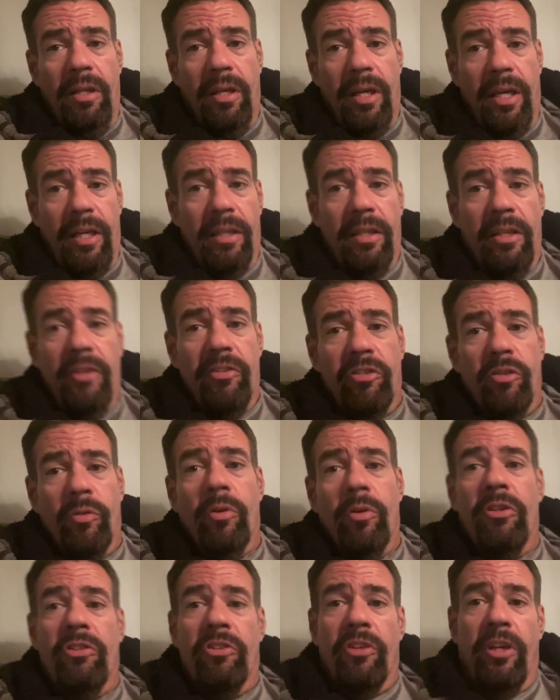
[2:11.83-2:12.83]
at least the
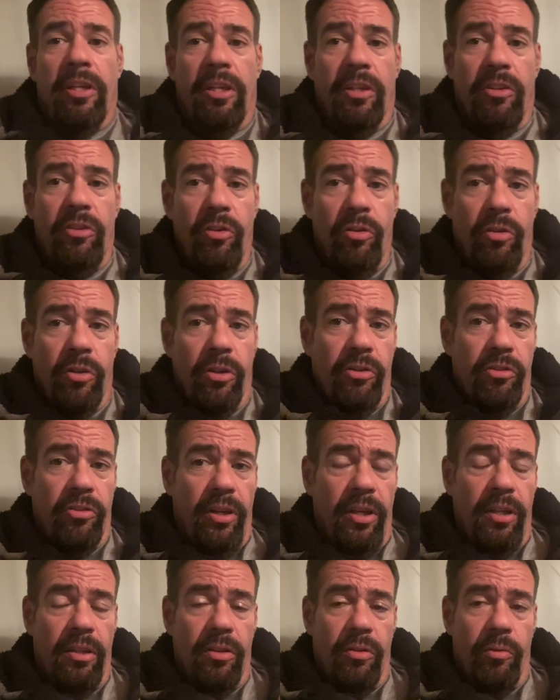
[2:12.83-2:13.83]
ones I can notice.
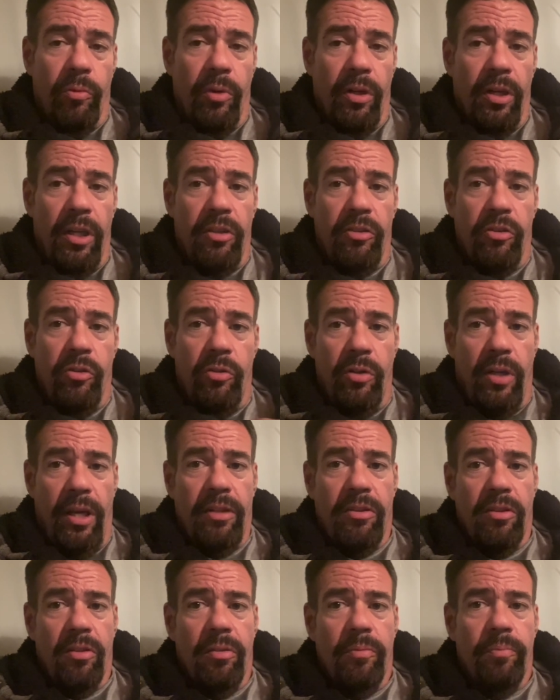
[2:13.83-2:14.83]
And when I do
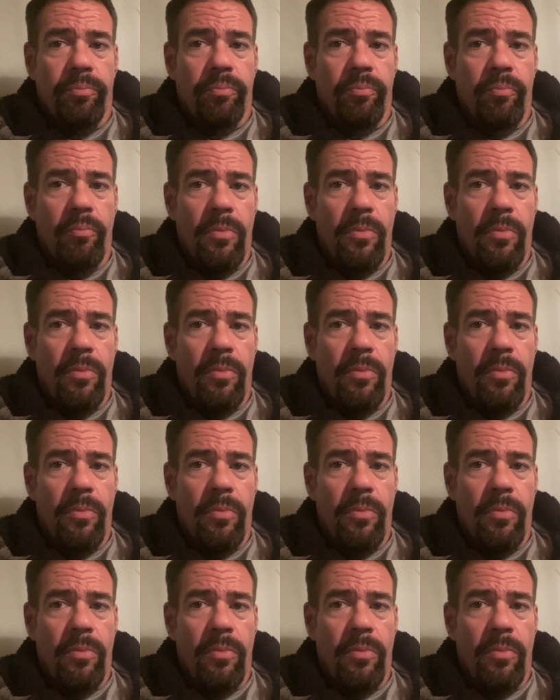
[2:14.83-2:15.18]
get them,